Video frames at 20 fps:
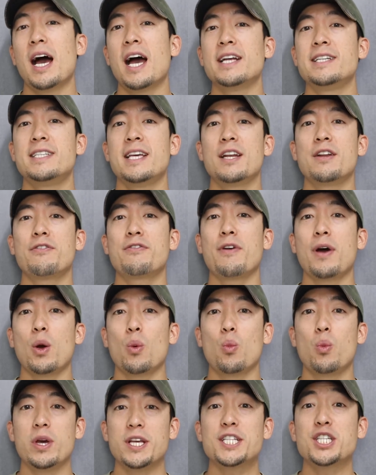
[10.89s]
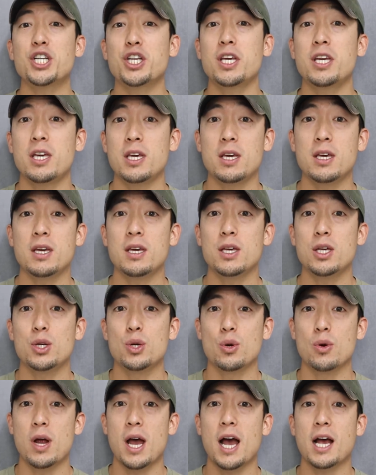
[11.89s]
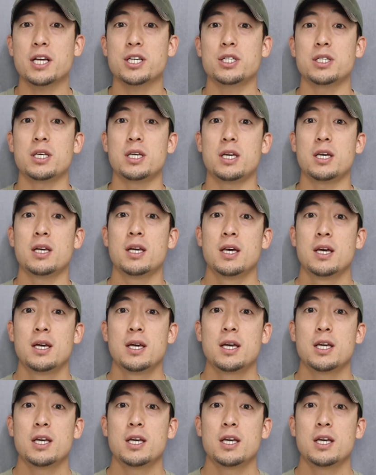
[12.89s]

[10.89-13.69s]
identify which key you're actually